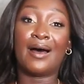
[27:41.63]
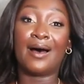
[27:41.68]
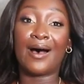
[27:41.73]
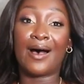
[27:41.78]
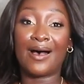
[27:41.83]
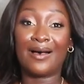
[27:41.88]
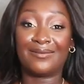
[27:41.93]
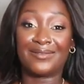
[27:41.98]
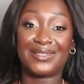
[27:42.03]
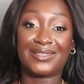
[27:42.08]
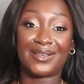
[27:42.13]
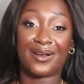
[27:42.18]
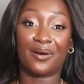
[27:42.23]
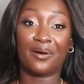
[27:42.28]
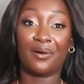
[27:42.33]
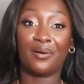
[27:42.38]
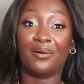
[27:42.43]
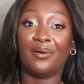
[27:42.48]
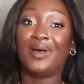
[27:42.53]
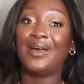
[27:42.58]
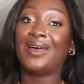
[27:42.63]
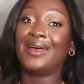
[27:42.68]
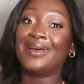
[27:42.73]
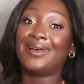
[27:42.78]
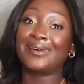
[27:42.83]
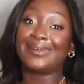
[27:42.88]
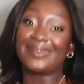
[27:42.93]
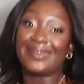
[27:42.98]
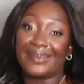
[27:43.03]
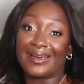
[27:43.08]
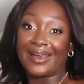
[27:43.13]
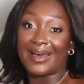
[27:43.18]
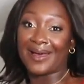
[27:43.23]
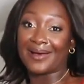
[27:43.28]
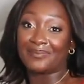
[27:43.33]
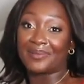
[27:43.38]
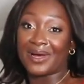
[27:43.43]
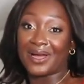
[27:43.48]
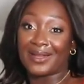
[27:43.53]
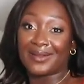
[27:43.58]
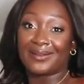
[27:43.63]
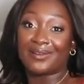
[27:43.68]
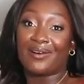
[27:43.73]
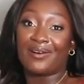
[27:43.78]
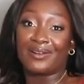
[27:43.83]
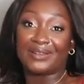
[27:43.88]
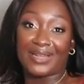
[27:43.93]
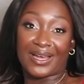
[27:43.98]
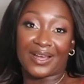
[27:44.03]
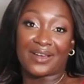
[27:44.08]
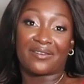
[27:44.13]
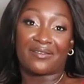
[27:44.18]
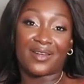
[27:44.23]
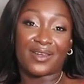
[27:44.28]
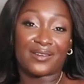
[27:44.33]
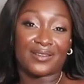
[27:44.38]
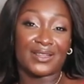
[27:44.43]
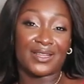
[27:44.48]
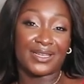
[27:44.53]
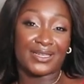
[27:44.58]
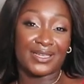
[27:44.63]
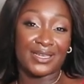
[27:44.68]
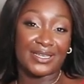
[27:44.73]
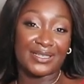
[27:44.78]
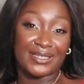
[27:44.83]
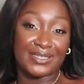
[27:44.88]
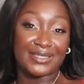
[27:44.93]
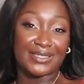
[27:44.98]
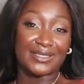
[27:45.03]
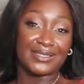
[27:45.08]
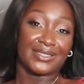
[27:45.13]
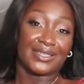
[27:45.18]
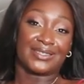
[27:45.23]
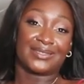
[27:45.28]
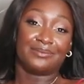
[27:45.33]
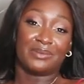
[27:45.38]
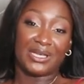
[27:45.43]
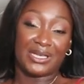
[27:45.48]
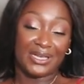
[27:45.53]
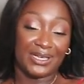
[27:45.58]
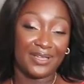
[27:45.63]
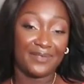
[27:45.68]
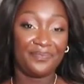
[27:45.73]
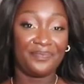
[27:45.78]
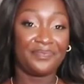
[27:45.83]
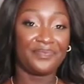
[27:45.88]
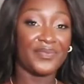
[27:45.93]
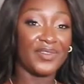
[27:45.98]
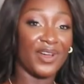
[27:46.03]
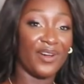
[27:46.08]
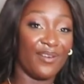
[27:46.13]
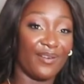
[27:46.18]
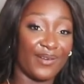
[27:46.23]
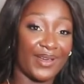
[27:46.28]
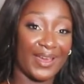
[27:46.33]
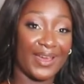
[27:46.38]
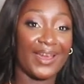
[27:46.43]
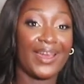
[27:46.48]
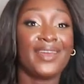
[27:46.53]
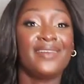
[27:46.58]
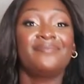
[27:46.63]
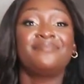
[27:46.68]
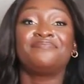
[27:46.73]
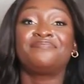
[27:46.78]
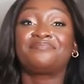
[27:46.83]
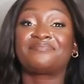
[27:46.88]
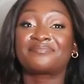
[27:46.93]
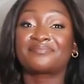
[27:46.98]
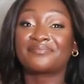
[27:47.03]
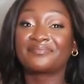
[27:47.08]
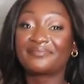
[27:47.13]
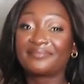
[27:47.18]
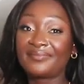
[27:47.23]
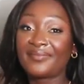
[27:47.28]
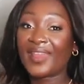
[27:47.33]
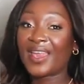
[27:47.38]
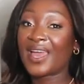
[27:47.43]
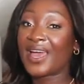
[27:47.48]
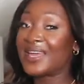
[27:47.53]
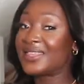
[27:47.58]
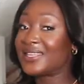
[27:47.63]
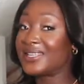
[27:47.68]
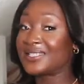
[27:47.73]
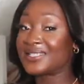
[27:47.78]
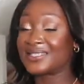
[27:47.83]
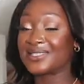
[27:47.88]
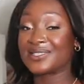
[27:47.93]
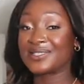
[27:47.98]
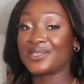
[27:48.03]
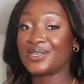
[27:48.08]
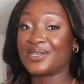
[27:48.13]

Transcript: um, so yeah but on like a regular day this is just me okay I think this is